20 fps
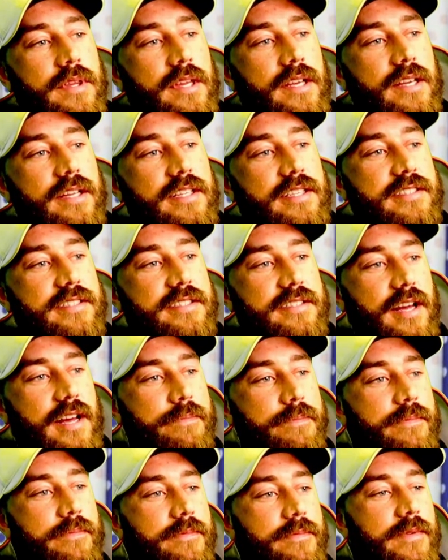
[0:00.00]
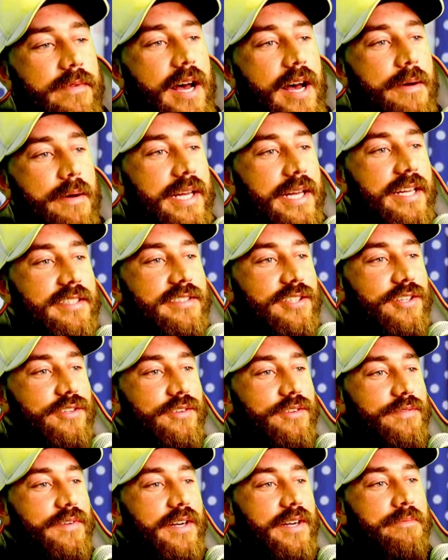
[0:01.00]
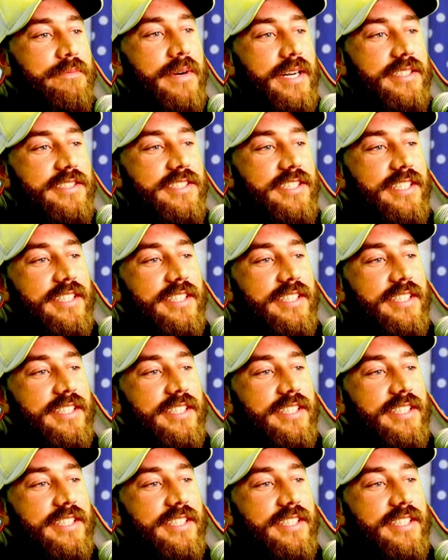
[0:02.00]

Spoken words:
This is up against a good friend Reggie.